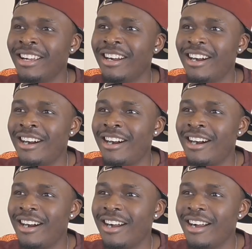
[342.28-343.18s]

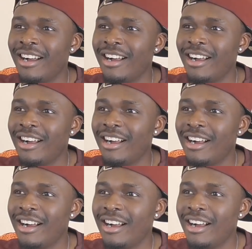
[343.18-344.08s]

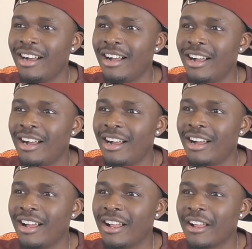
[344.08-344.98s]

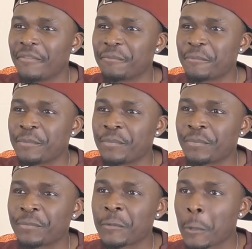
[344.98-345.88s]

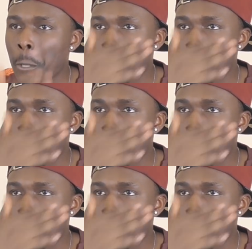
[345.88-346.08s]
(no one is talking)